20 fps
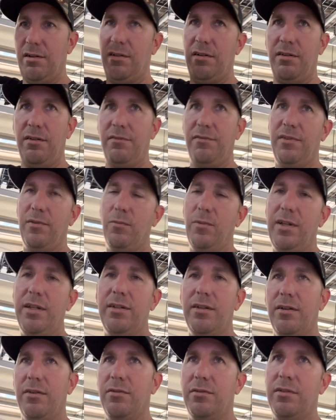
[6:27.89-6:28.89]
of the
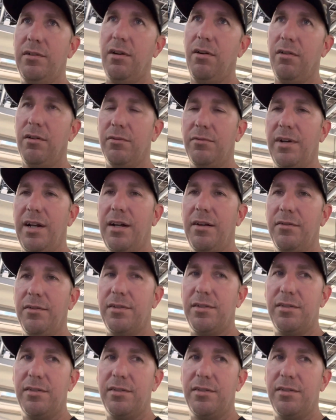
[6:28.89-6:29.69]
window all around.